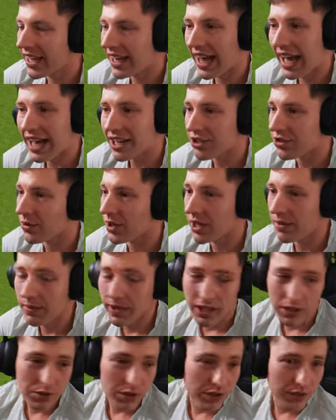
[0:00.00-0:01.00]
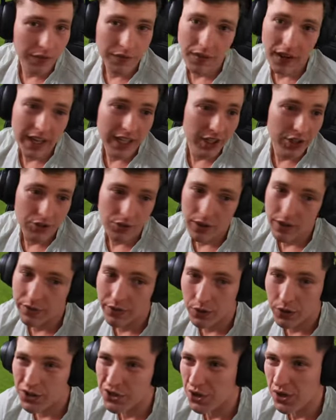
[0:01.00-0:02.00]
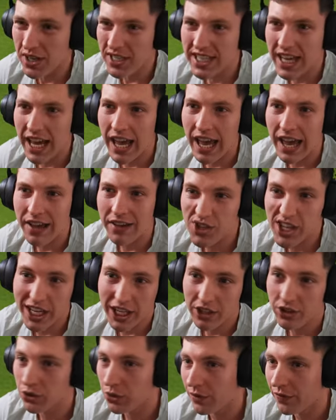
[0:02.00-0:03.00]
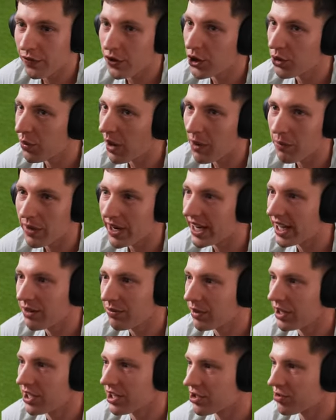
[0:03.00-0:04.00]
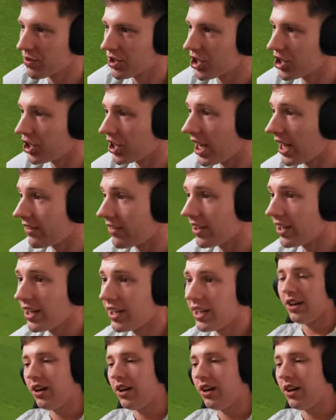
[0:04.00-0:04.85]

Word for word: The last 20 minutes is fucking dreadful. As soon as that second or third one went in, we just were shit.